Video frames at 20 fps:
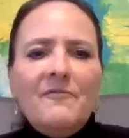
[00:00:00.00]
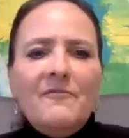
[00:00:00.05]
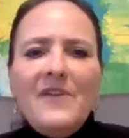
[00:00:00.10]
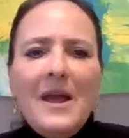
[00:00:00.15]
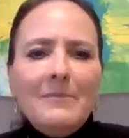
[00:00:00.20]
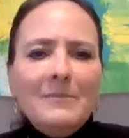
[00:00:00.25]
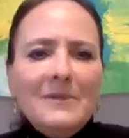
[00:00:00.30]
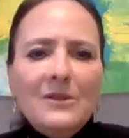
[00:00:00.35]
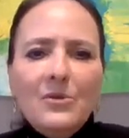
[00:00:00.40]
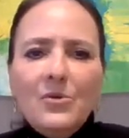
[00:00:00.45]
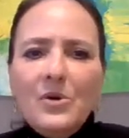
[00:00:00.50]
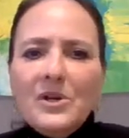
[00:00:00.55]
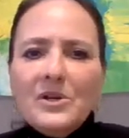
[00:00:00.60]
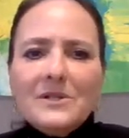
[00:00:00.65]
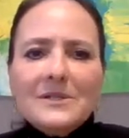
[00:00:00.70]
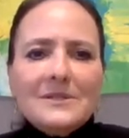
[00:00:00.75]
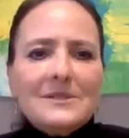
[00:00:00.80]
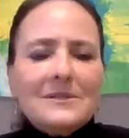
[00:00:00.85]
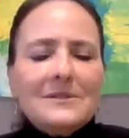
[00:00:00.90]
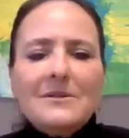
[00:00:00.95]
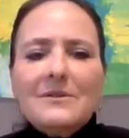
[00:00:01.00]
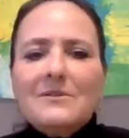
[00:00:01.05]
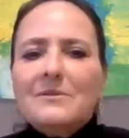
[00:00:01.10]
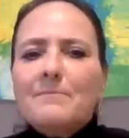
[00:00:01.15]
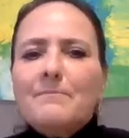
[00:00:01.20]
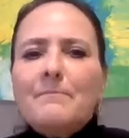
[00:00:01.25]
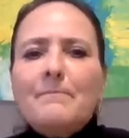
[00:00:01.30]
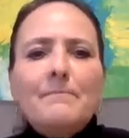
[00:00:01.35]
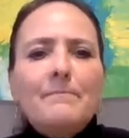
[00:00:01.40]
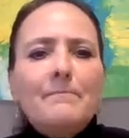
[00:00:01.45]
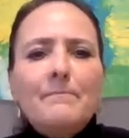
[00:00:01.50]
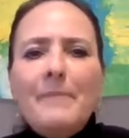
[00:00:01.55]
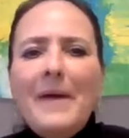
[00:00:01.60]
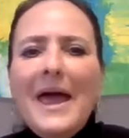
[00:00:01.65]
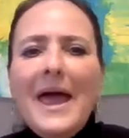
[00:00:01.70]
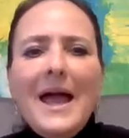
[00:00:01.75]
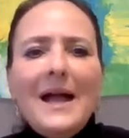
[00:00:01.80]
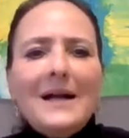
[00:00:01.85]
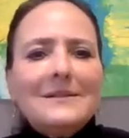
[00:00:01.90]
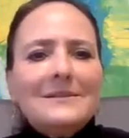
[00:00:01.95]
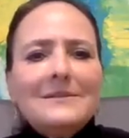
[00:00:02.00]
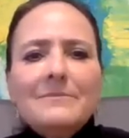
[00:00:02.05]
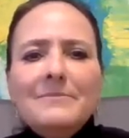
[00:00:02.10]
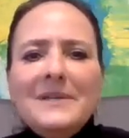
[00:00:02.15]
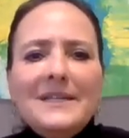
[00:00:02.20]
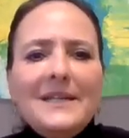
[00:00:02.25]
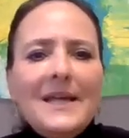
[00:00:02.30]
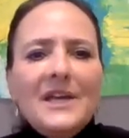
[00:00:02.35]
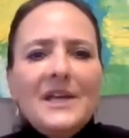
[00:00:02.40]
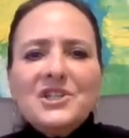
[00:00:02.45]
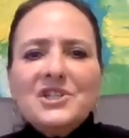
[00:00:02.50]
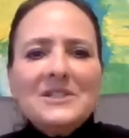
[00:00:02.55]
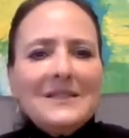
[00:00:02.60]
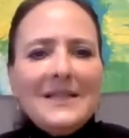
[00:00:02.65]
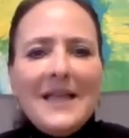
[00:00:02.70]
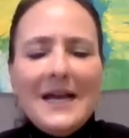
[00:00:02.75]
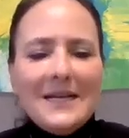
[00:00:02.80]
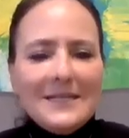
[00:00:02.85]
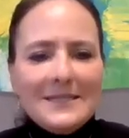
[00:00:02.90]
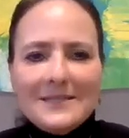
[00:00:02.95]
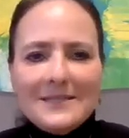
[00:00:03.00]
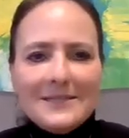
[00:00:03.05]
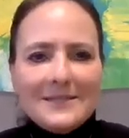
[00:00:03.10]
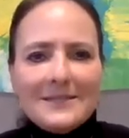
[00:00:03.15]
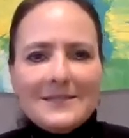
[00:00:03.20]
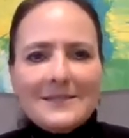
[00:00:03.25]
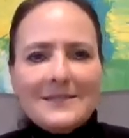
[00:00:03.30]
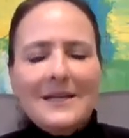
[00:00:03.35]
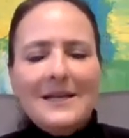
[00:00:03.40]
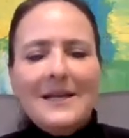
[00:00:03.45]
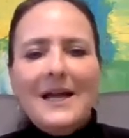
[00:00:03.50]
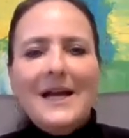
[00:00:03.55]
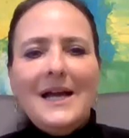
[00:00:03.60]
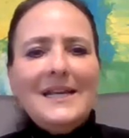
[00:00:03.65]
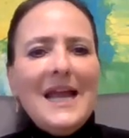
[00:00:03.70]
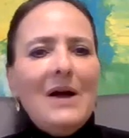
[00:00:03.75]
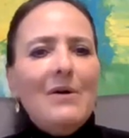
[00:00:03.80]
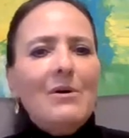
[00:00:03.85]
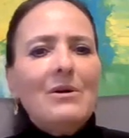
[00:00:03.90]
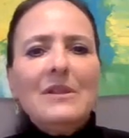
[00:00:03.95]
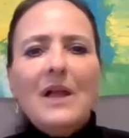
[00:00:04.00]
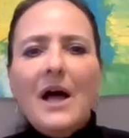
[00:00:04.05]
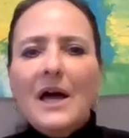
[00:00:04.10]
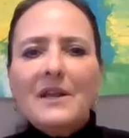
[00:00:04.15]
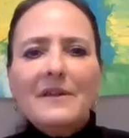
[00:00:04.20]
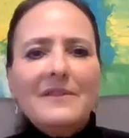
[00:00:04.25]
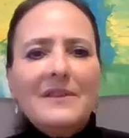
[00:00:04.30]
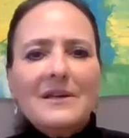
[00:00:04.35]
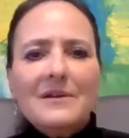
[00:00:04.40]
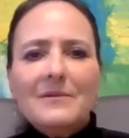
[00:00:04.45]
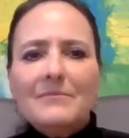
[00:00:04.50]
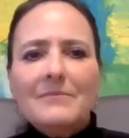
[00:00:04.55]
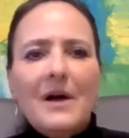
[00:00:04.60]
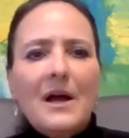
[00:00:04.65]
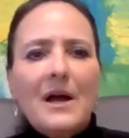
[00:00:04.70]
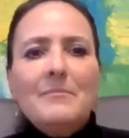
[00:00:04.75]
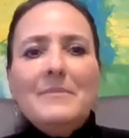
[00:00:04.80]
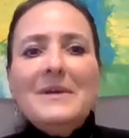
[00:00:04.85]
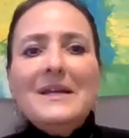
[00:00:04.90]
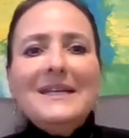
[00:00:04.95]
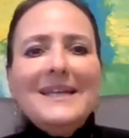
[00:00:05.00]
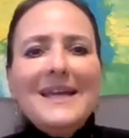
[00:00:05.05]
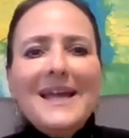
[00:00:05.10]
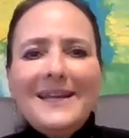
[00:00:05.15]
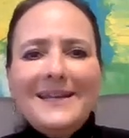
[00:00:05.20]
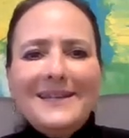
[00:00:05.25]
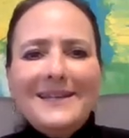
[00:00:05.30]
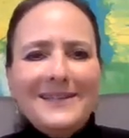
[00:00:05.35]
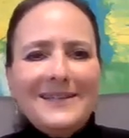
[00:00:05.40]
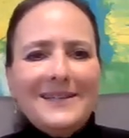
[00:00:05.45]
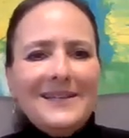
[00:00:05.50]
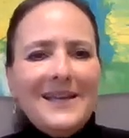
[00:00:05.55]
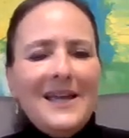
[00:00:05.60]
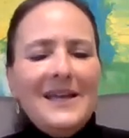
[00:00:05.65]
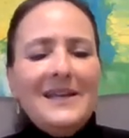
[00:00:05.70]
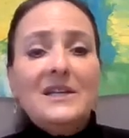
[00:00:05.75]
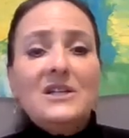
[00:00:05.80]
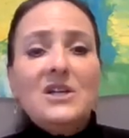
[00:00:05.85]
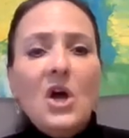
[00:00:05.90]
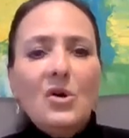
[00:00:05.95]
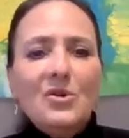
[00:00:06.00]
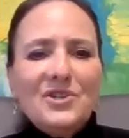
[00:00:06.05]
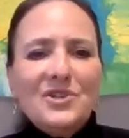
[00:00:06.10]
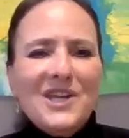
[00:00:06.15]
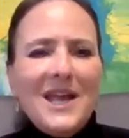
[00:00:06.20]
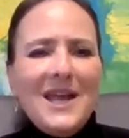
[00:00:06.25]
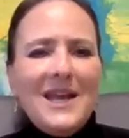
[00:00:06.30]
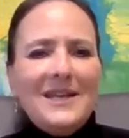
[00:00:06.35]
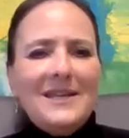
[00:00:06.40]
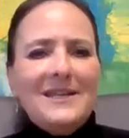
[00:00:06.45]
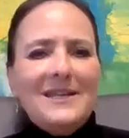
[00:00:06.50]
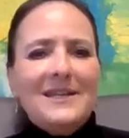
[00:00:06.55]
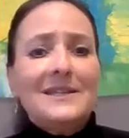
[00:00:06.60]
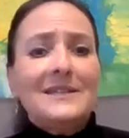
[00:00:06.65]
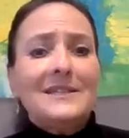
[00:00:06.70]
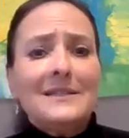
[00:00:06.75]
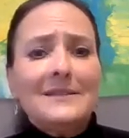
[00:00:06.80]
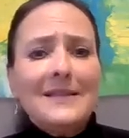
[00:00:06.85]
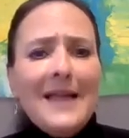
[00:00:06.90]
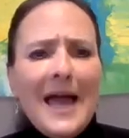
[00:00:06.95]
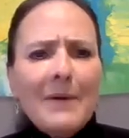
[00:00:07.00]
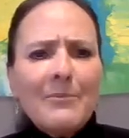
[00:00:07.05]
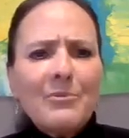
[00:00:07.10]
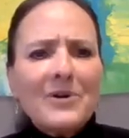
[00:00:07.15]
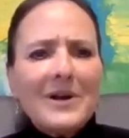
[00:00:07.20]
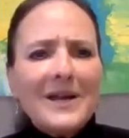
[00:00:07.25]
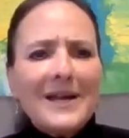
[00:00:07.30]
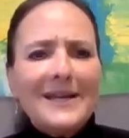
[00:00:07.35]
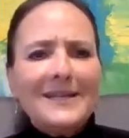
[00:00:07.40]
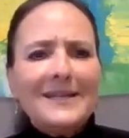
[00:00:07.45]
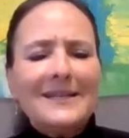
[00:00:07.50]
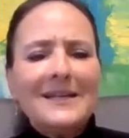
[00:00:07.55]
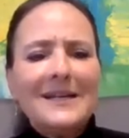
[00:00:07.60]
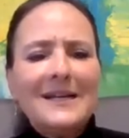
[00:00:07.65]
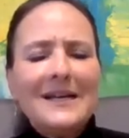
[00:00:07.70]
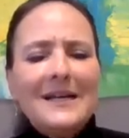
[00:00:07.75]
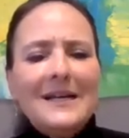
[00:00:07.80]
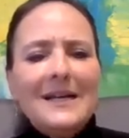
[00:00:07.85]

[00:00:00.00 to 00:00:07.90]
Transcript: family lawyers packed the mediation classes. And now a lot of them are mediating and negotiating and collaborating.